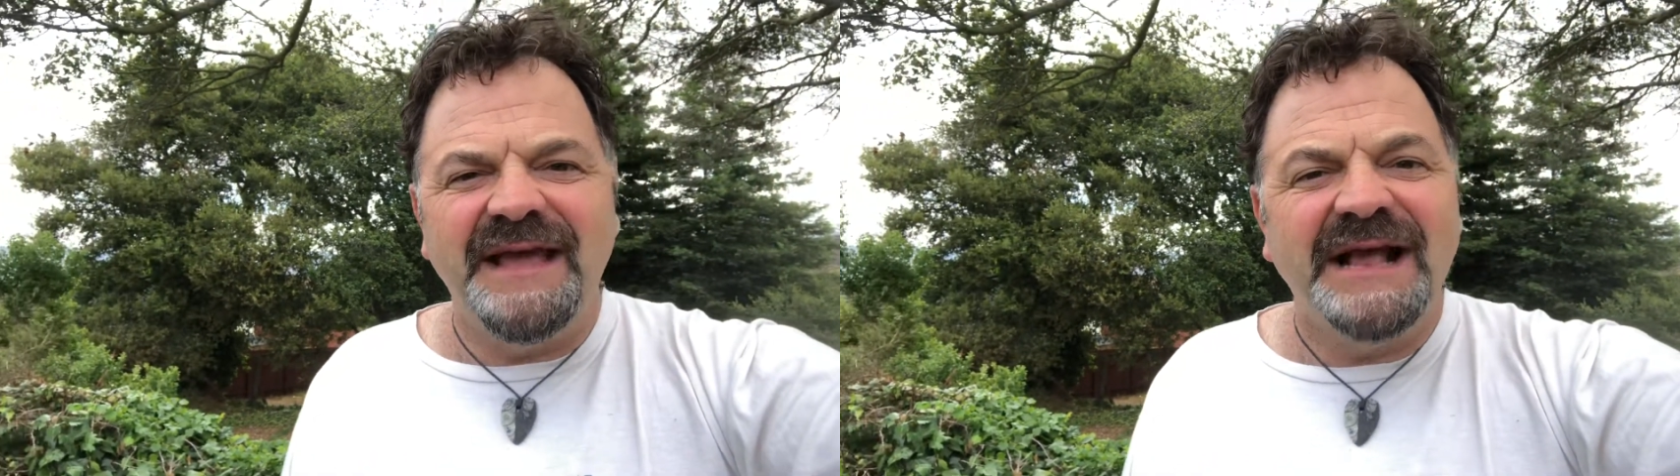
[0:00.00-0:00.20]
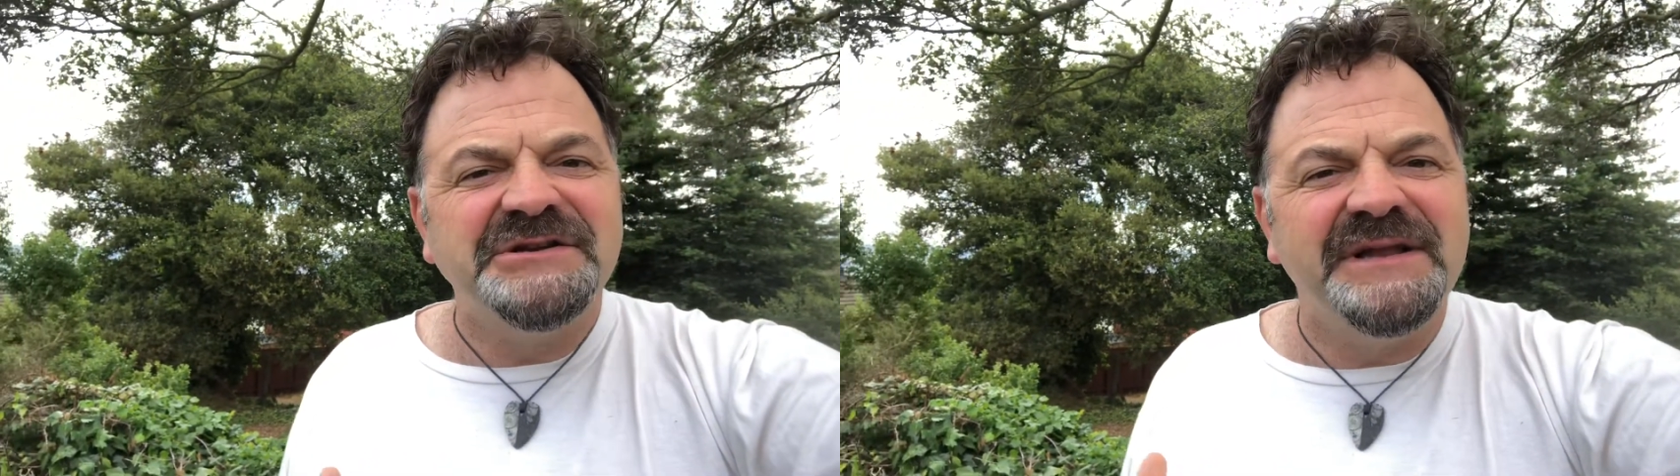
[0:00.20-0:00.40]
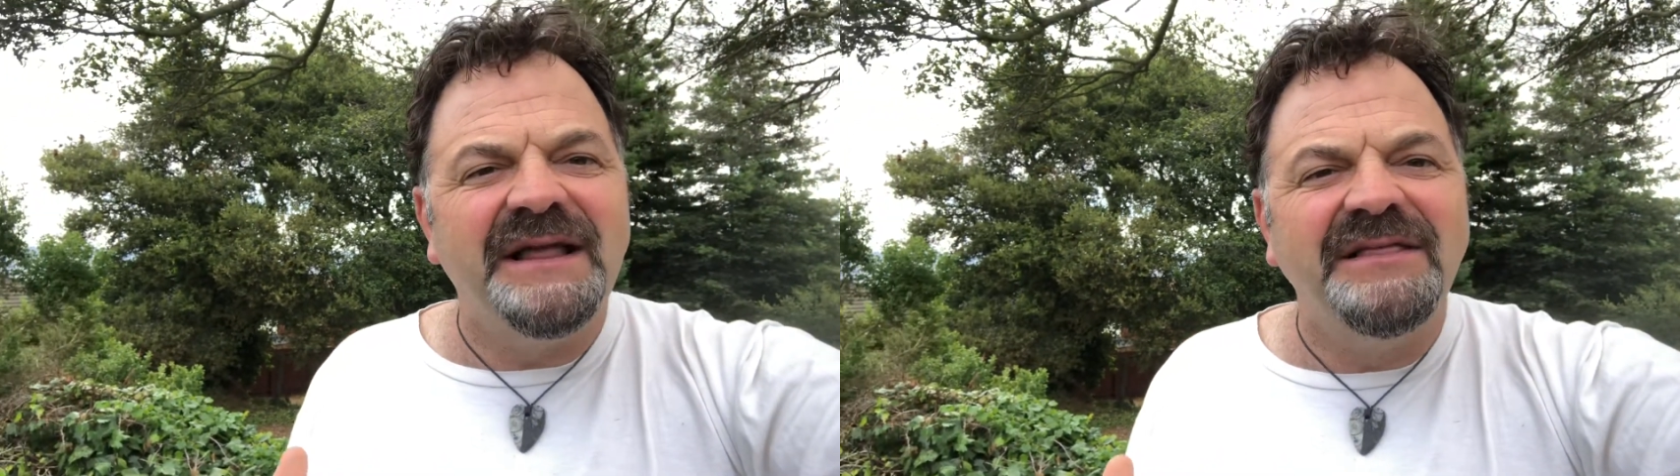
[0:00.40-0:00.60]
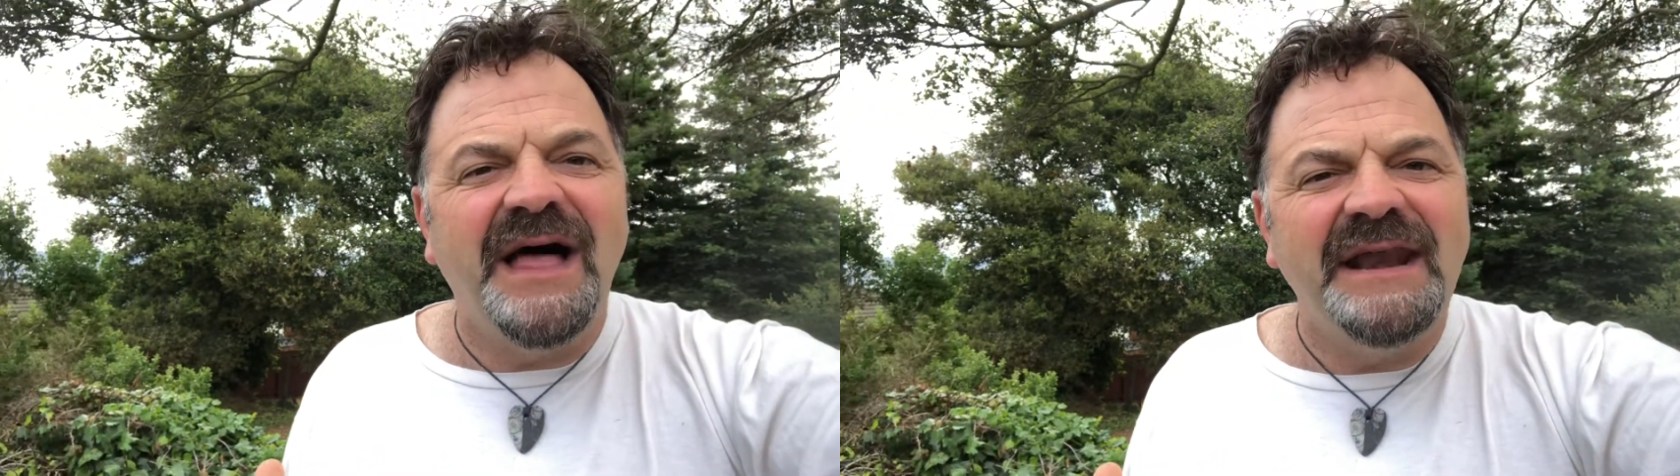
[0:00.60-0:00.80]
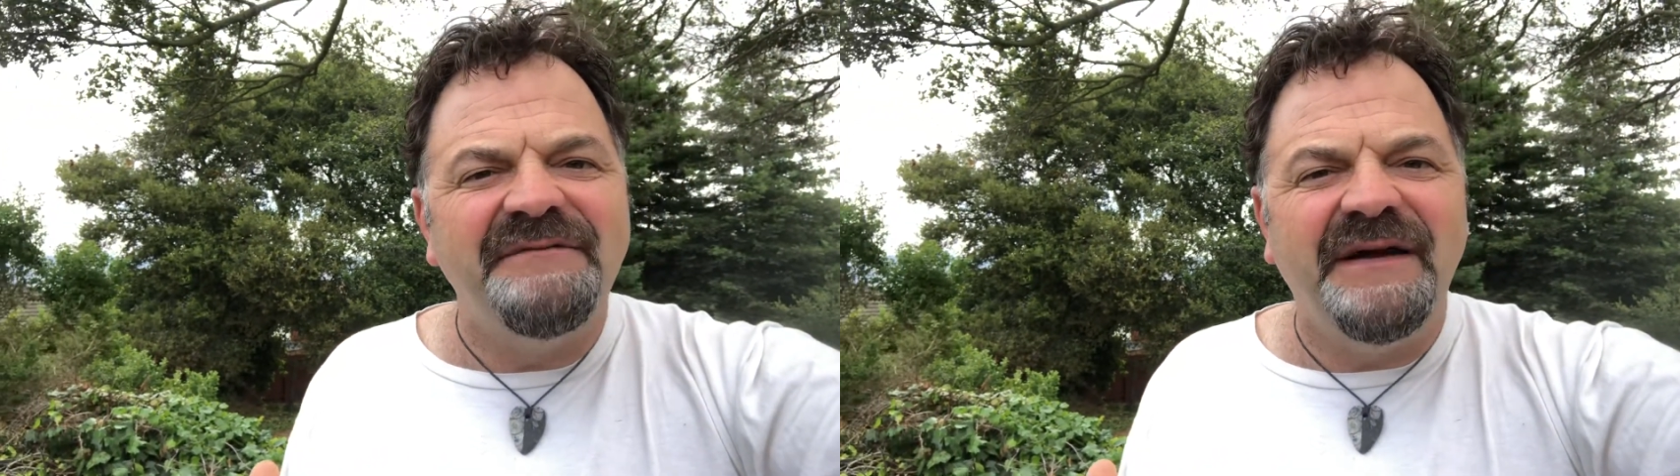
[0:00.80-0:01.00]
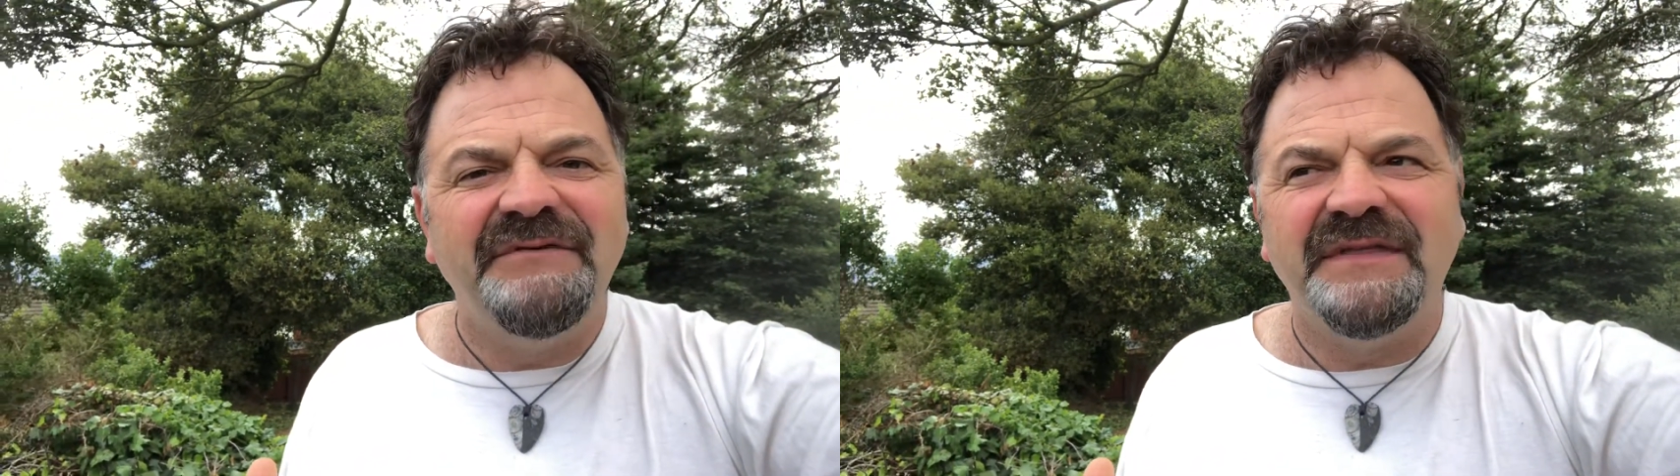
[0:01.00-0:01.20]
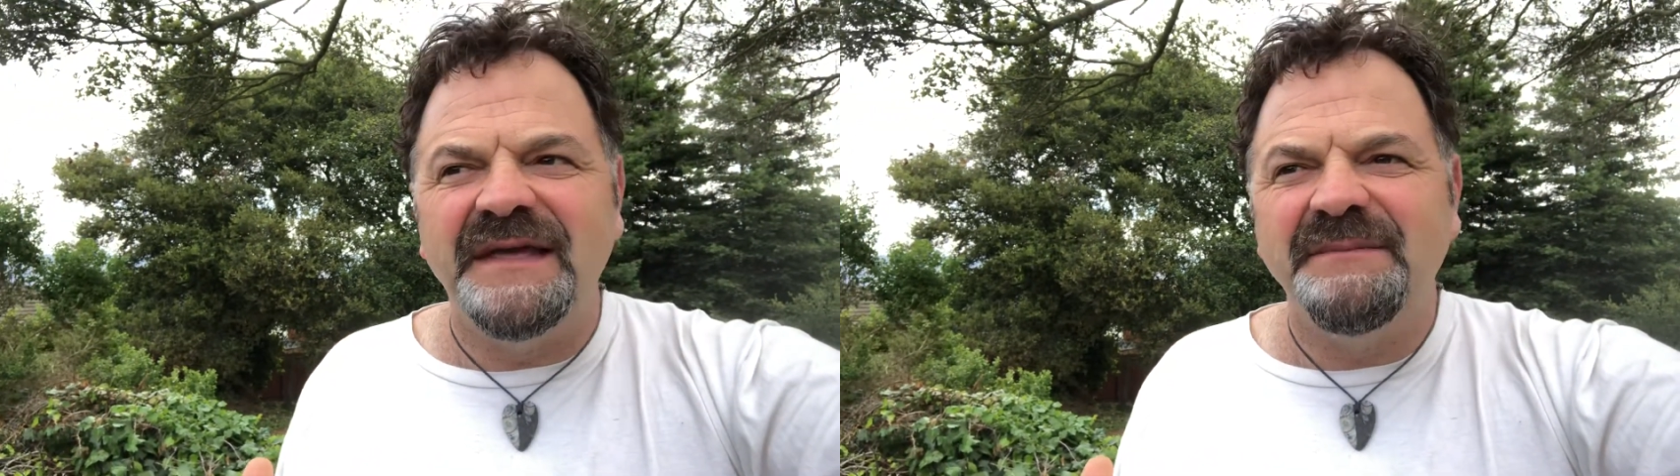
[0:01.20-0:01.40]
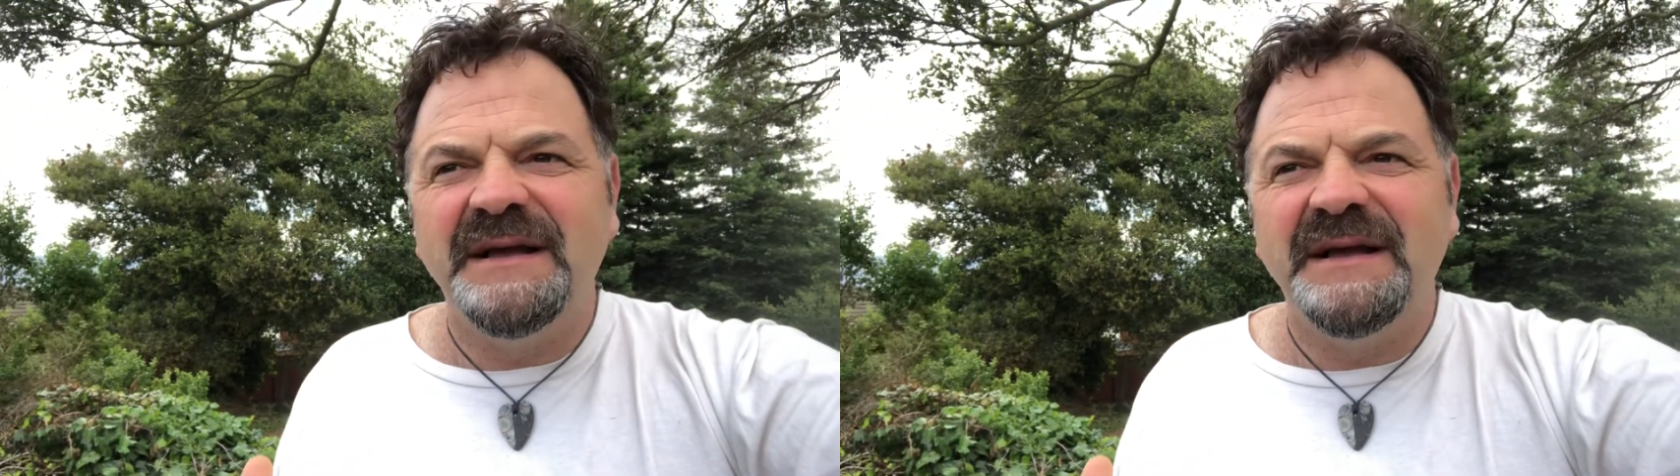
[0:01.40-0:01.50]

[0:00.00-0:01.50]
actually a lot of everything,